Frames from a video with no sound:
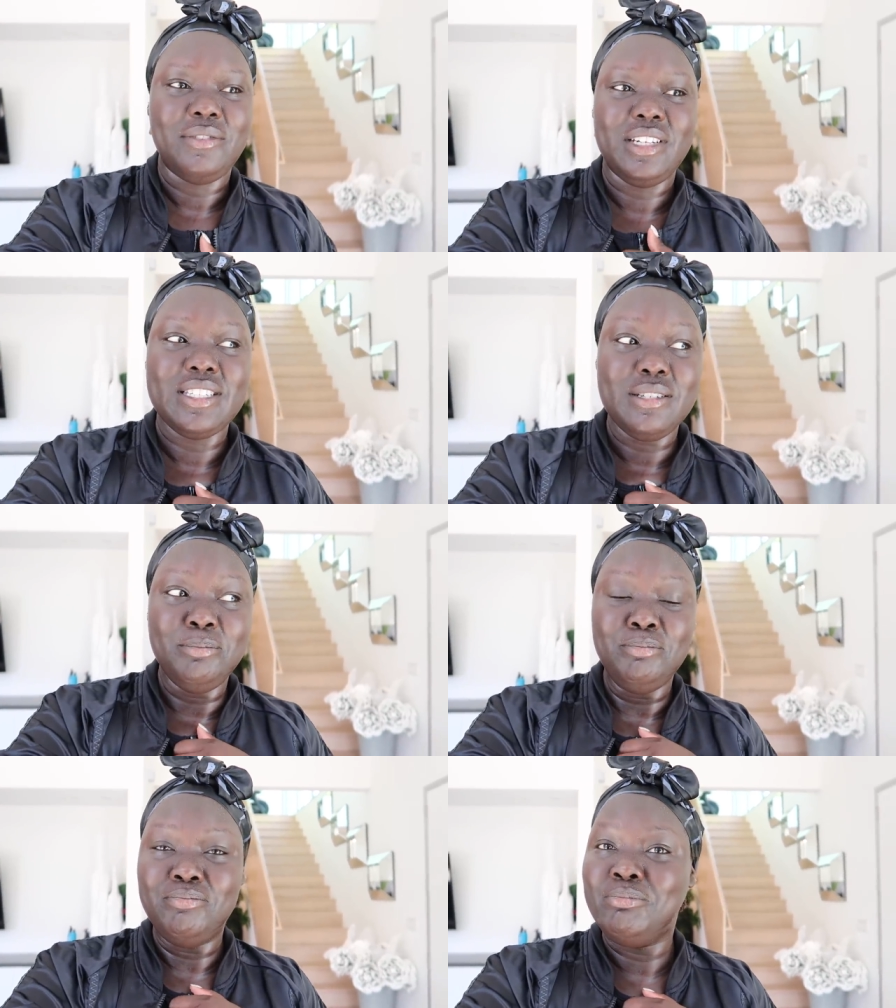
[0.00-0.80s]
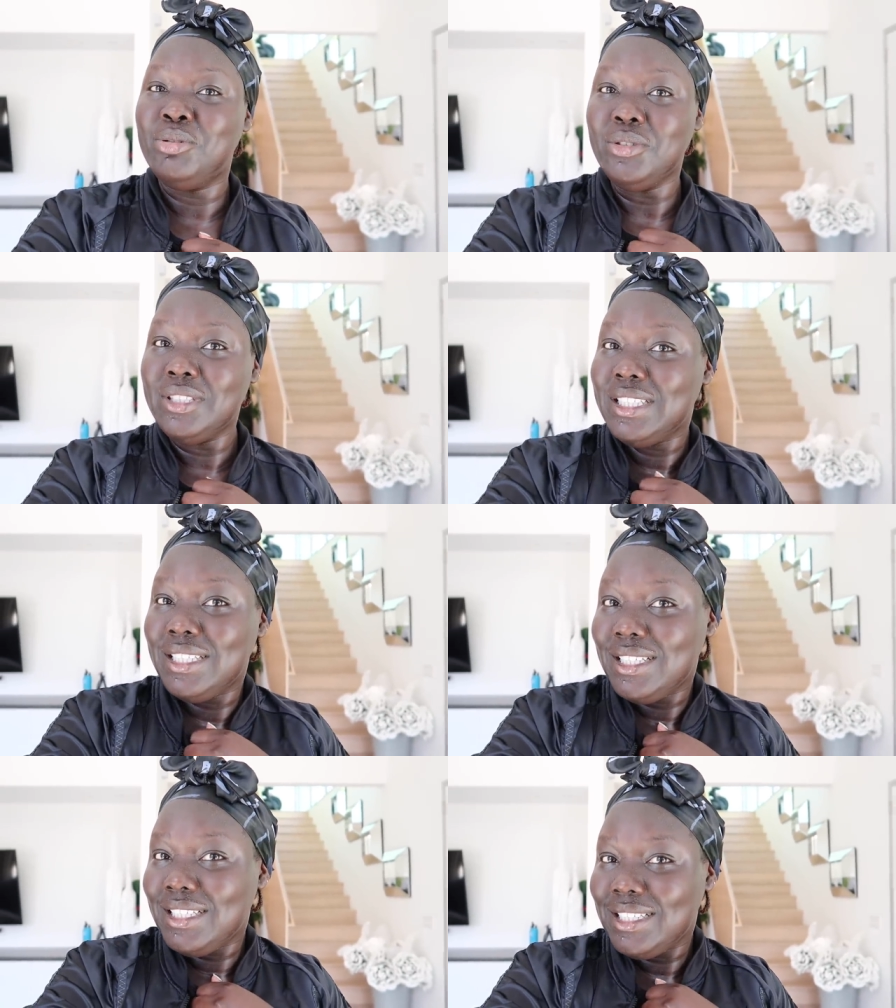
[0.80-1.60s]
It is a
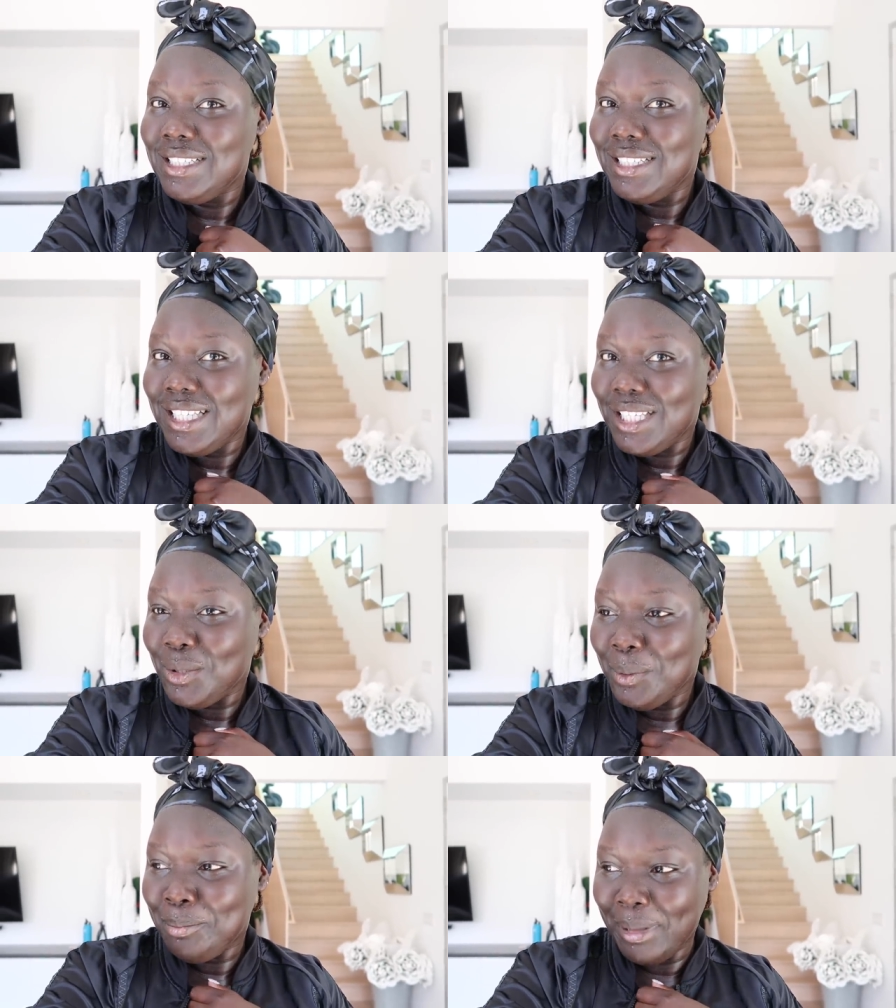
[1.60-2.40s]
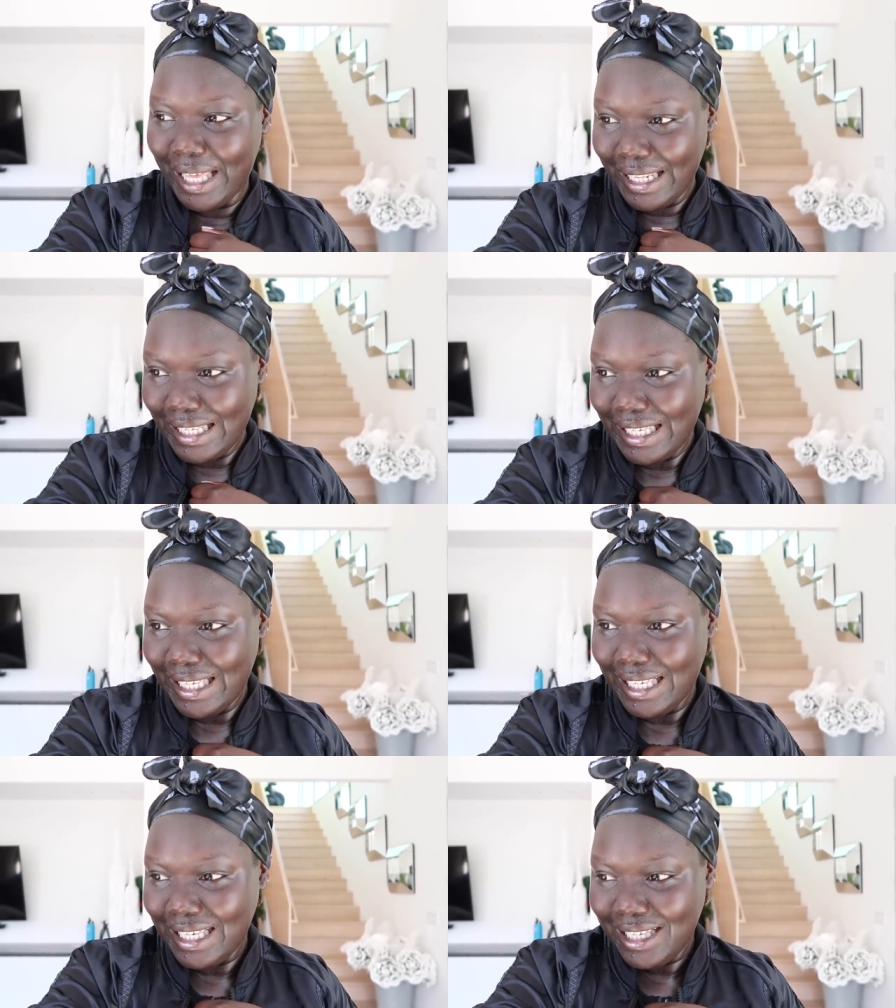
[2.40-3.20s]
pretty cute
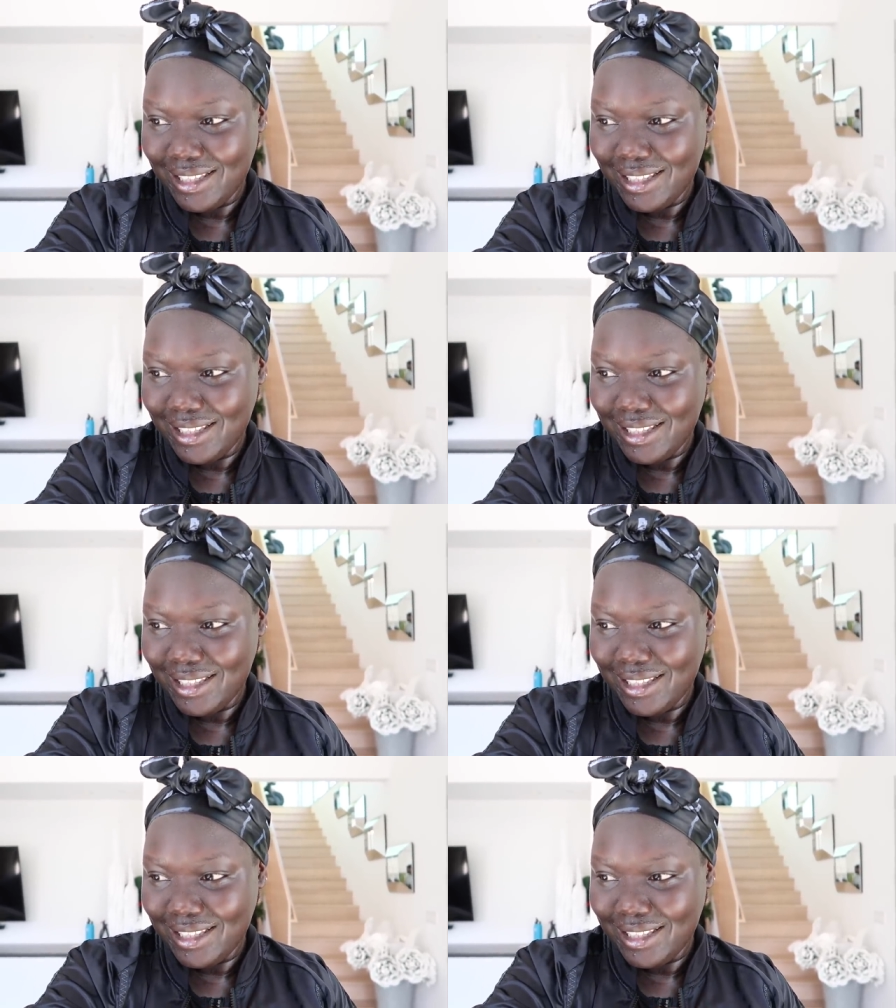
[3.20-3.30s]
penny,